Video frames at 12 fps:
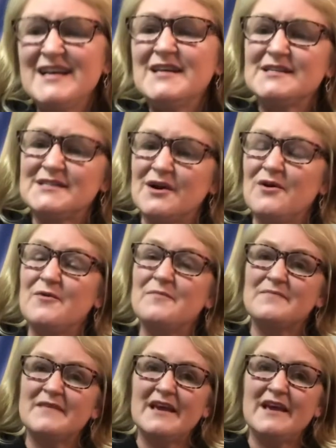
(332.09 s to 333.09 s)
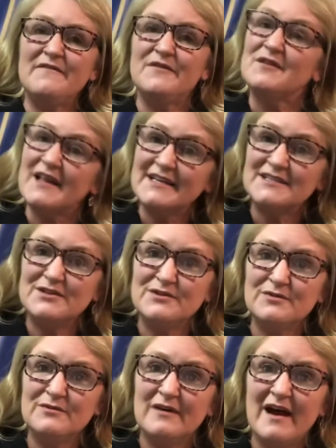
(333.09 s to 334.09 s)
So if you'd like
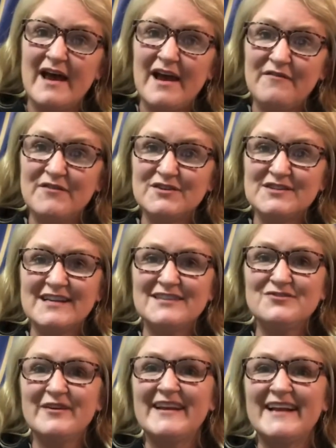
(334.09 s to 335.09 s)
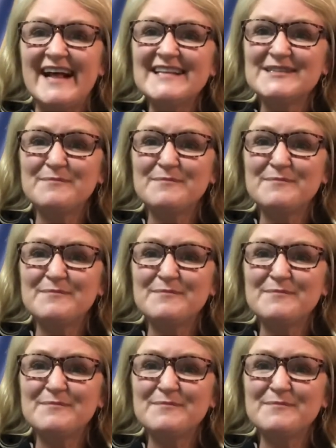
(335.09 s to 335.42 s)
to have your son join Cadets,